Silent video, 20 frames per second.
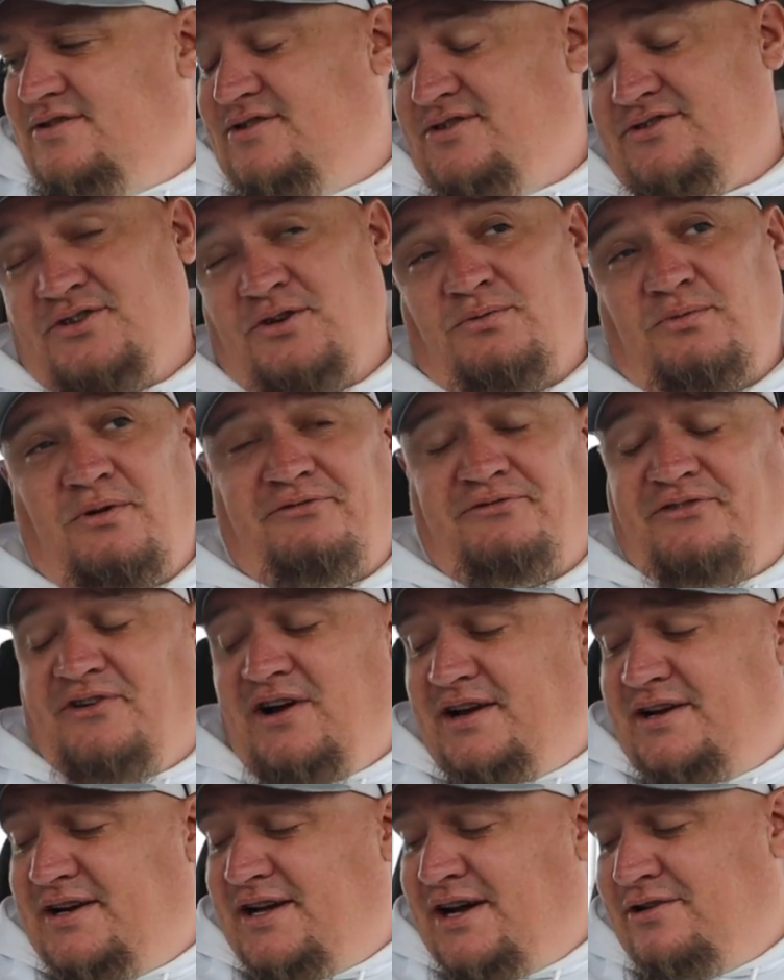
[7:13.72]
So we'll
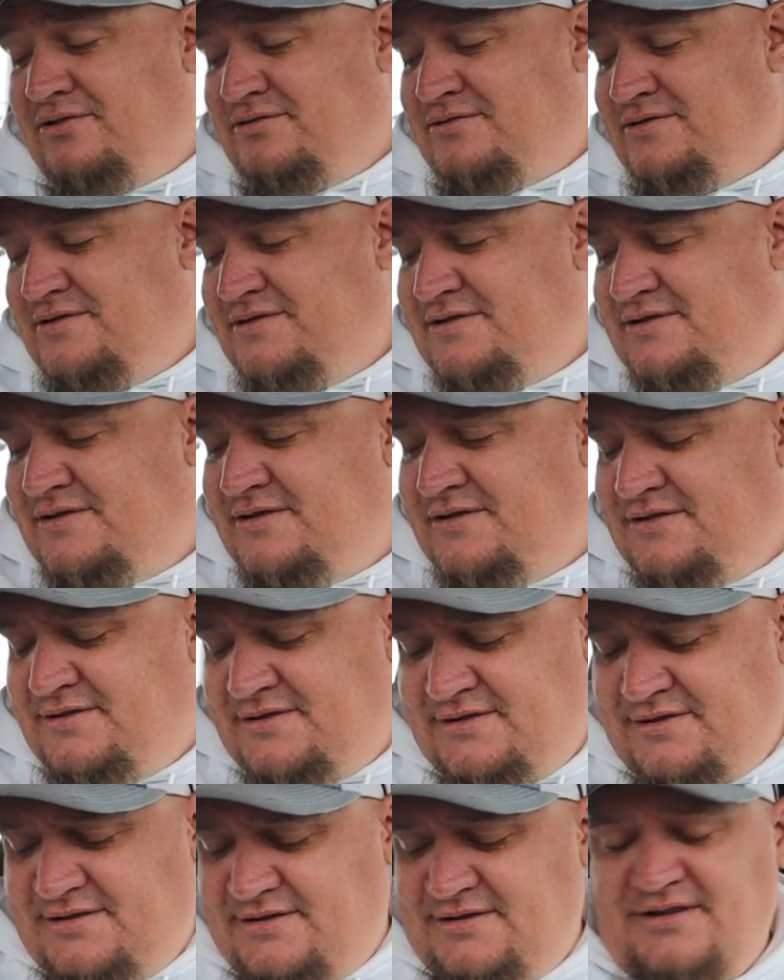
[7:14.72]
find out.
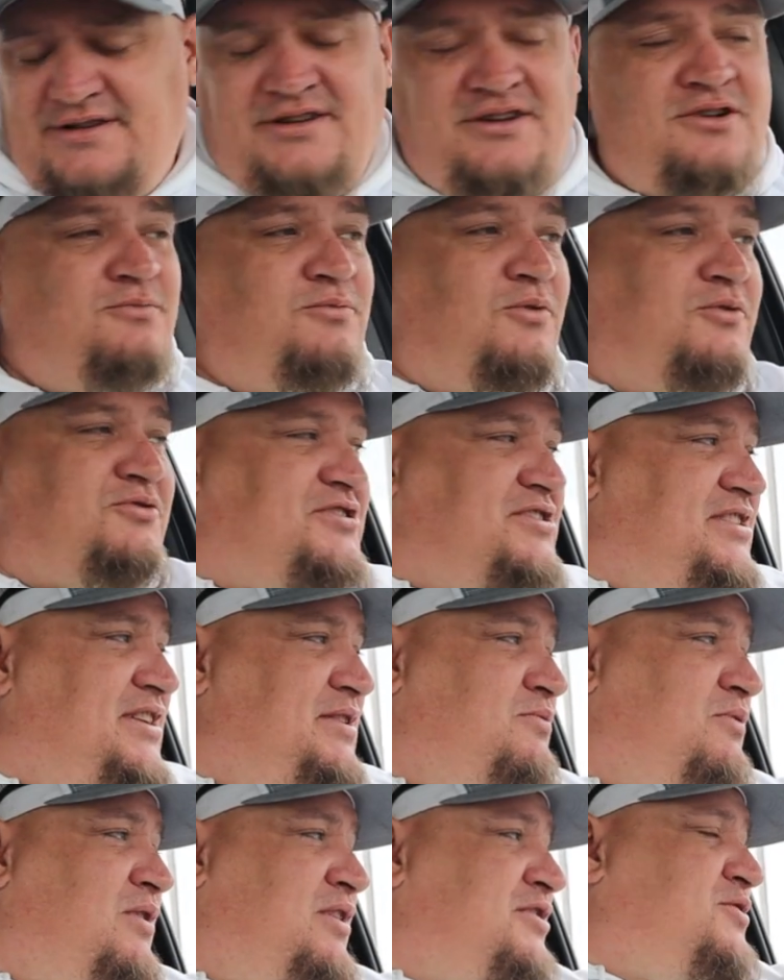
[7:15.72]
We'll
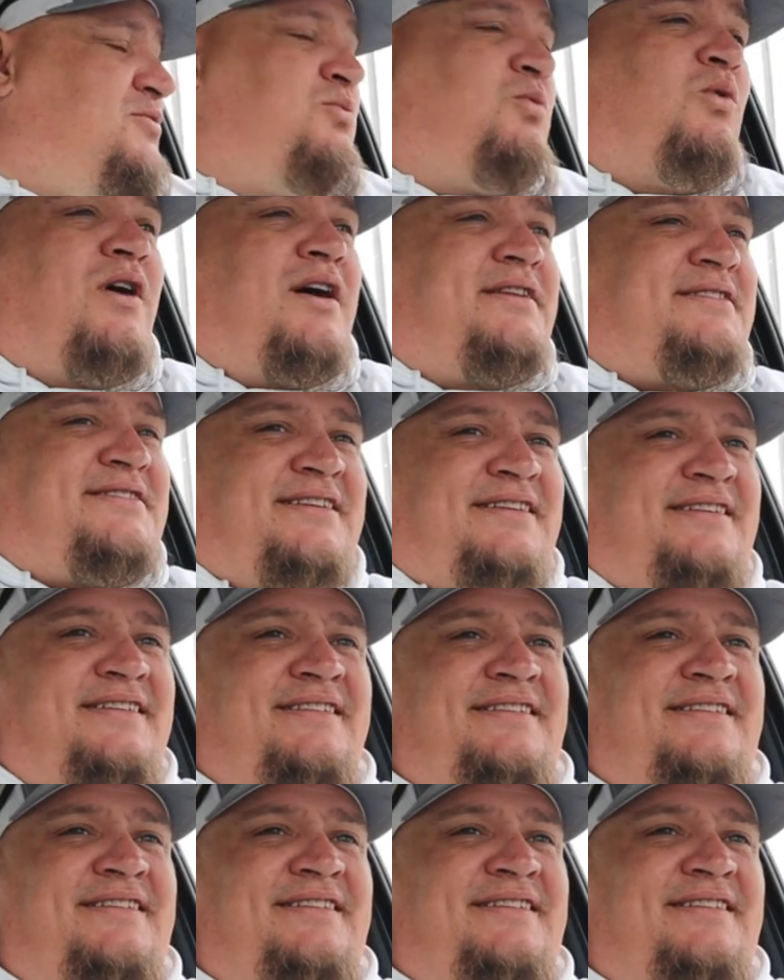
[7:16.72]
see what's what.